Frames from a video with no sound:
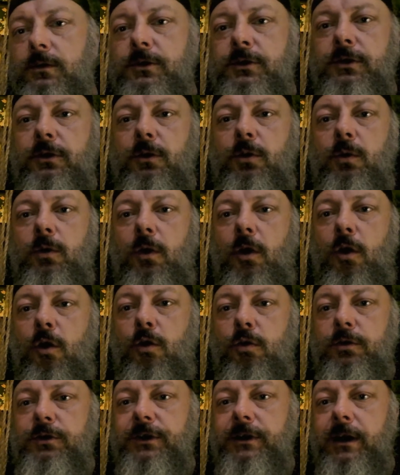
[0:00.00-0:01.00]
So
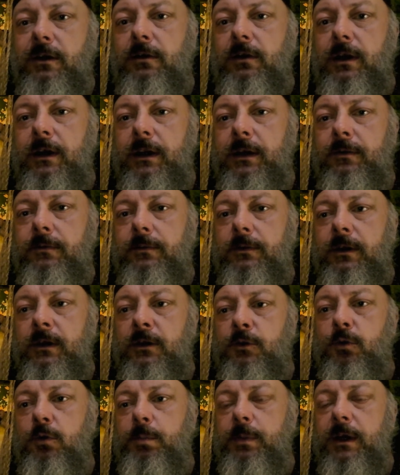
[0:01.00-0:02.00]
ordinarily
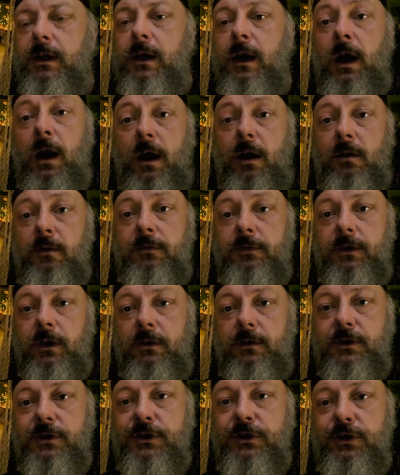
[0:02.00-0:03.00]
it would be carved
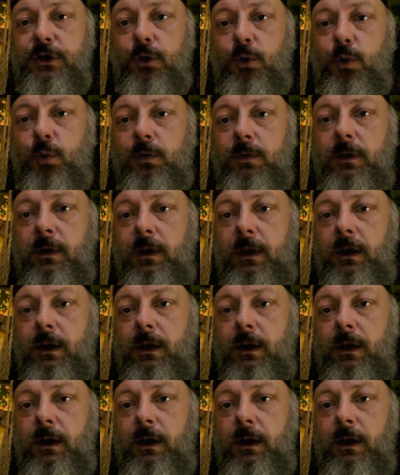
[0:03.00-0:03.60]
on a stone,